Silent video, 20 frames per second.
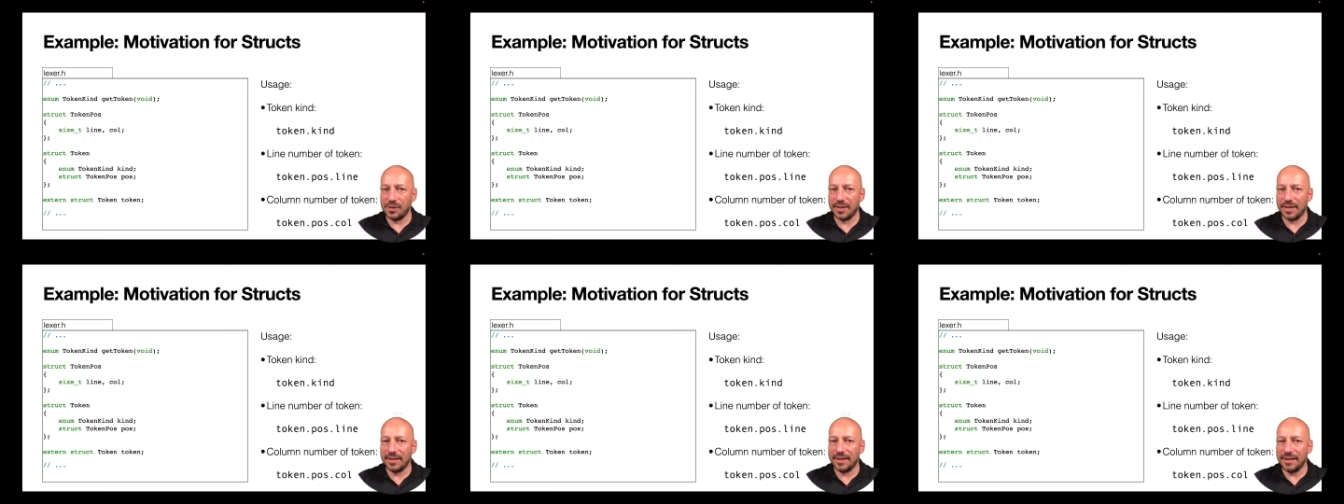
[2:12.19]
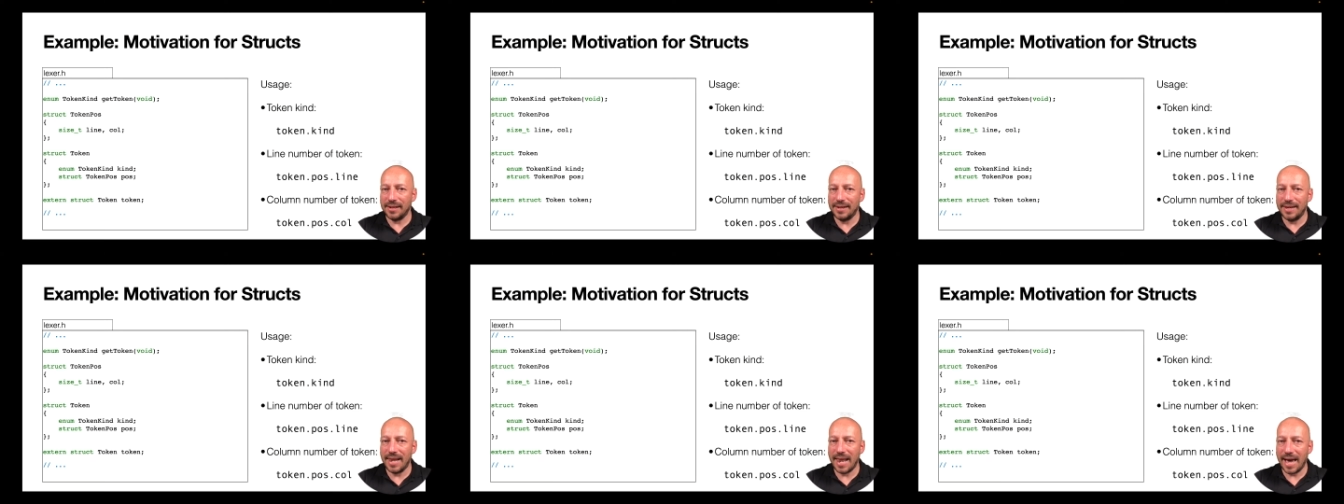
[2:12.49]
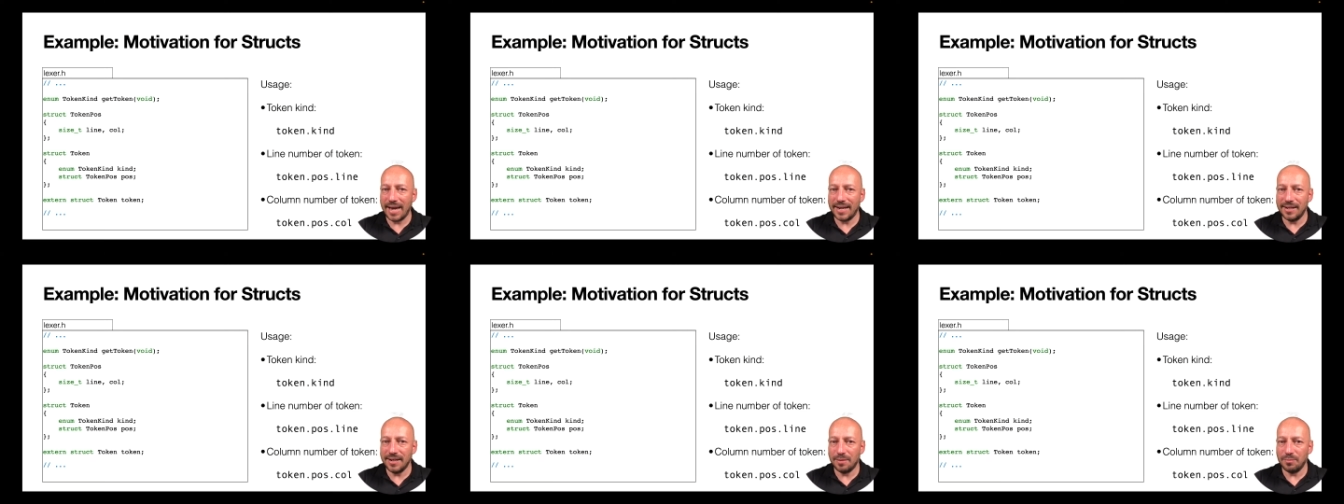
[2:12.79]
the
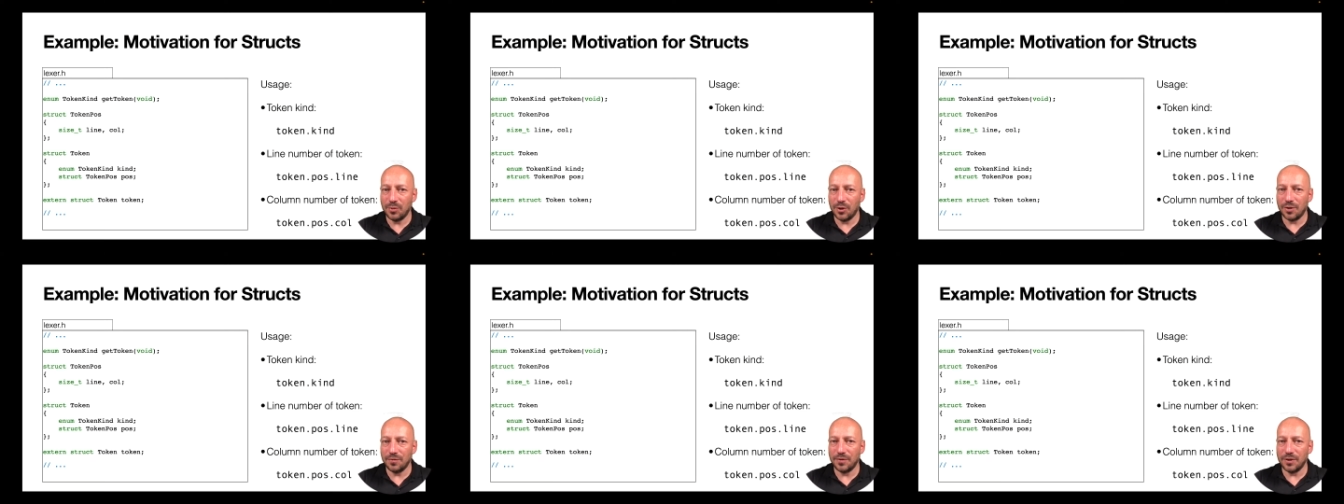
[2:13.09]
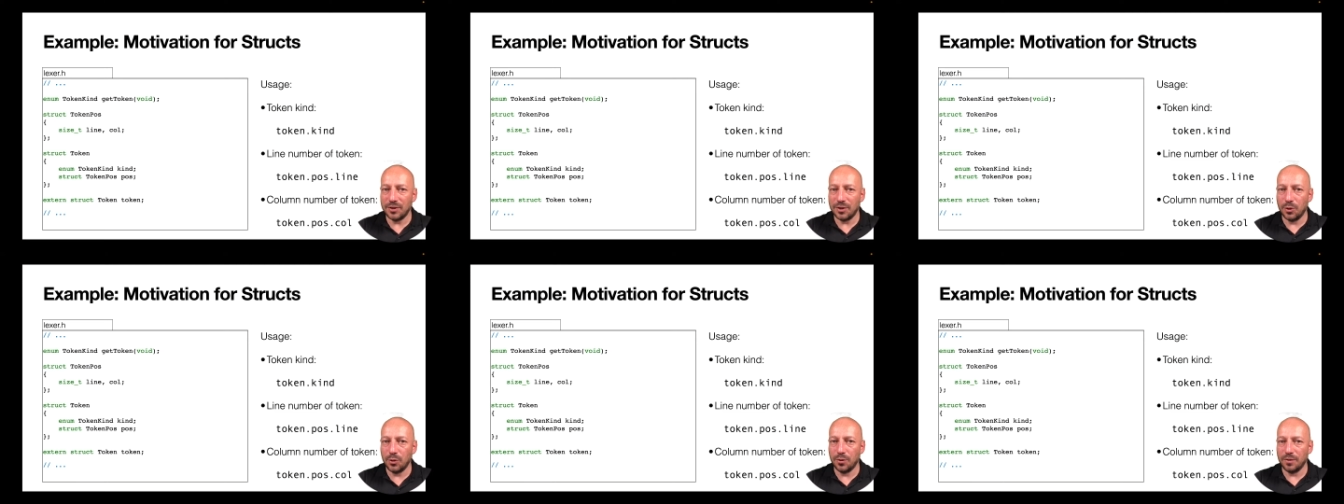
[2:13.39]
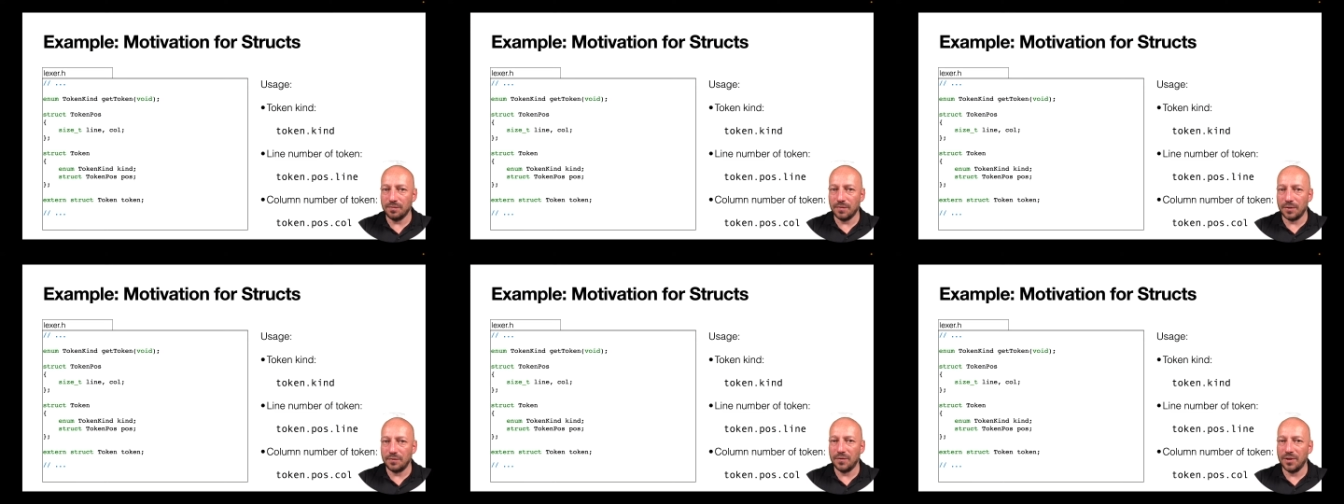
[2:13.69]
line number of a
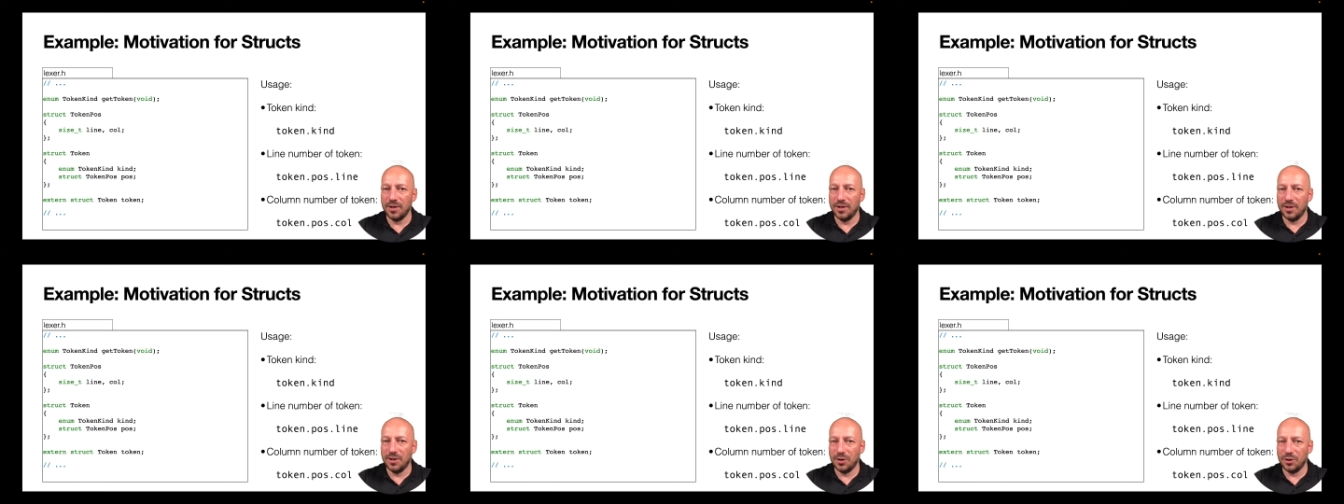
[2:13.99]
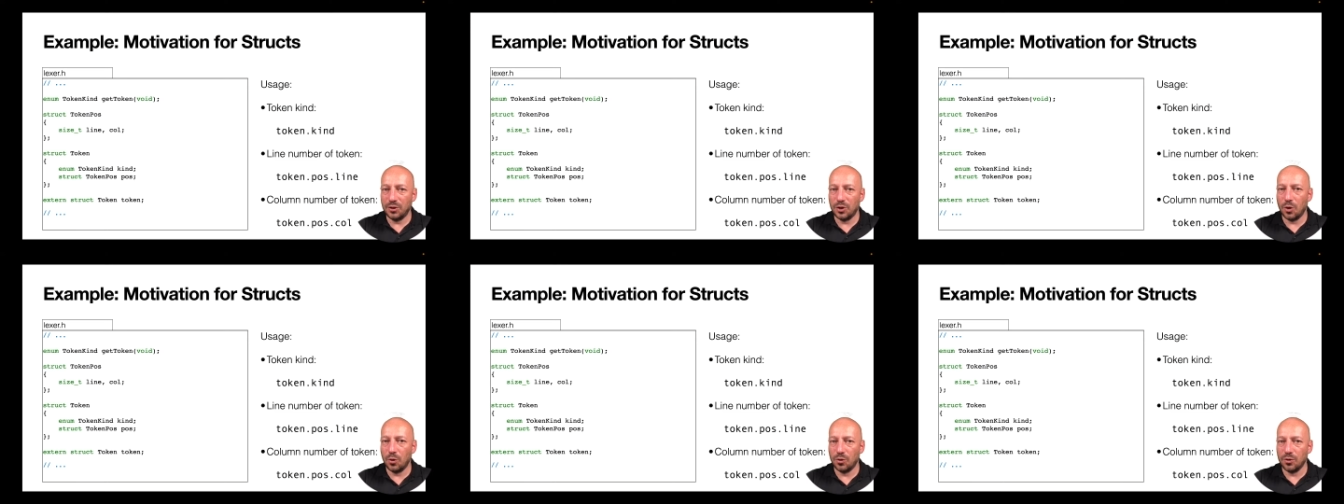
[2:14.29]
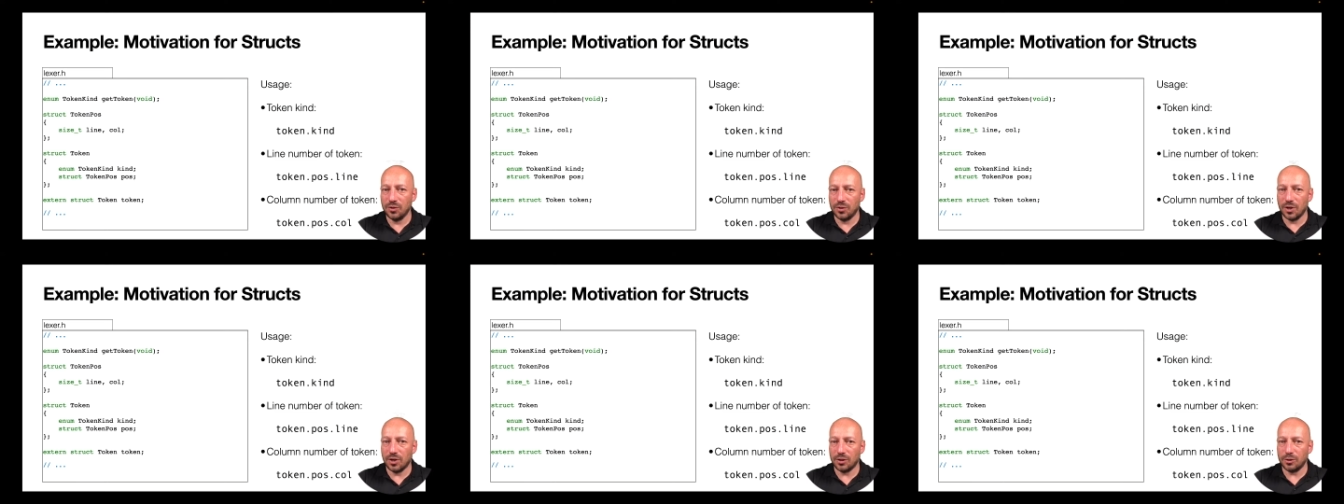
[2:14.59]
token with
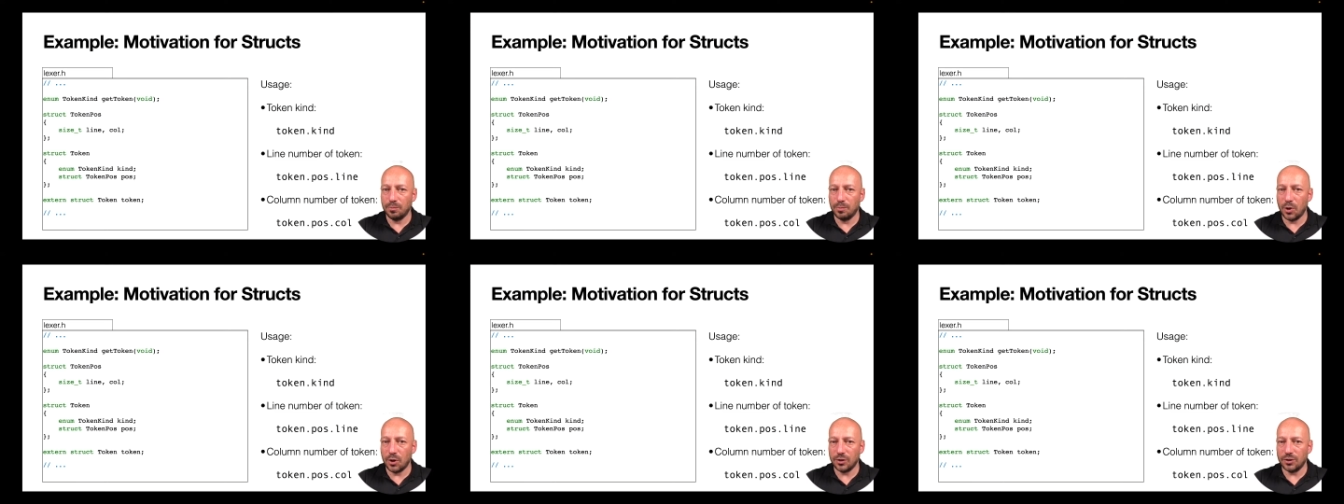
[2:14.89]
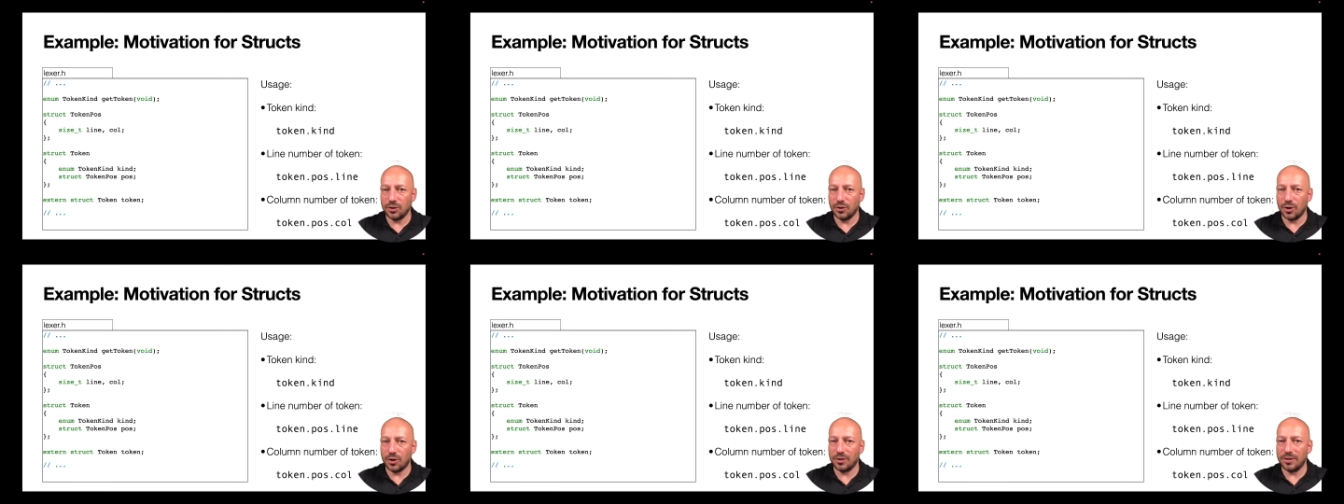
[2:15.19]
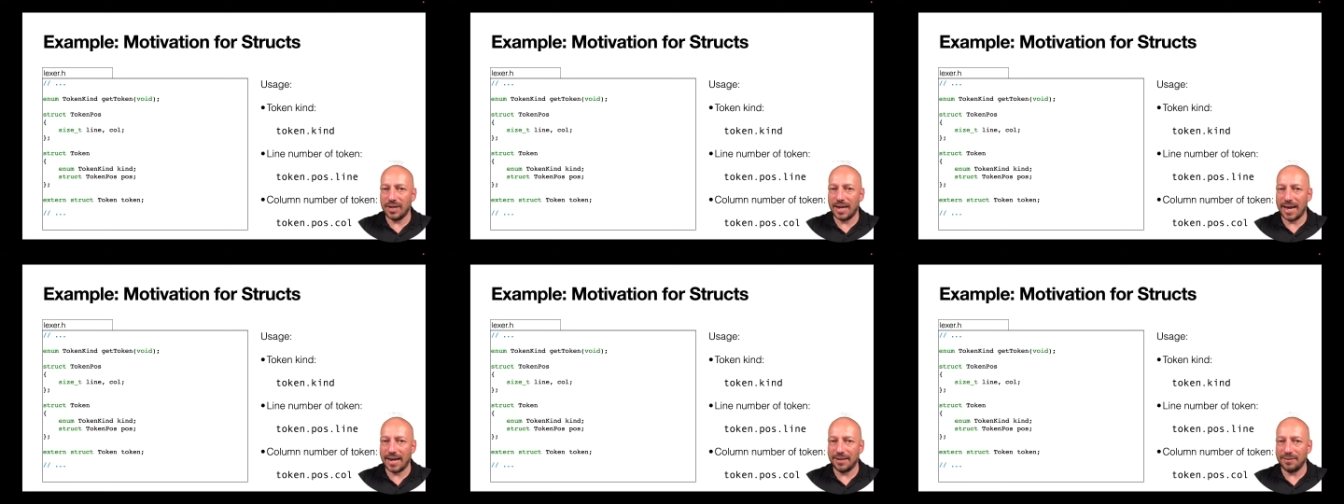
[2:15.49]

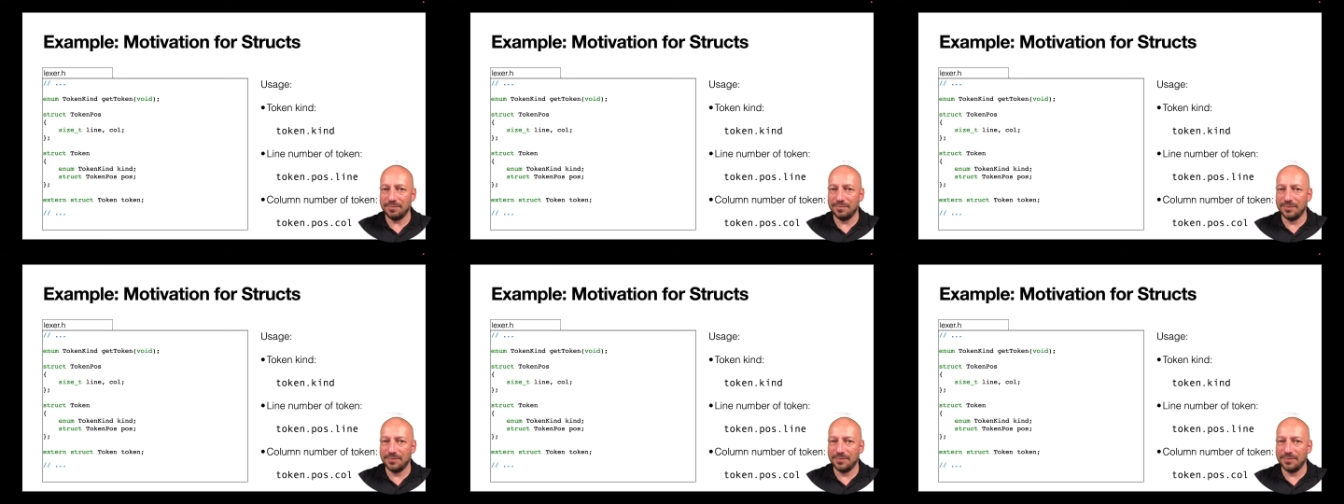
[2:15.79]
token.pos.line.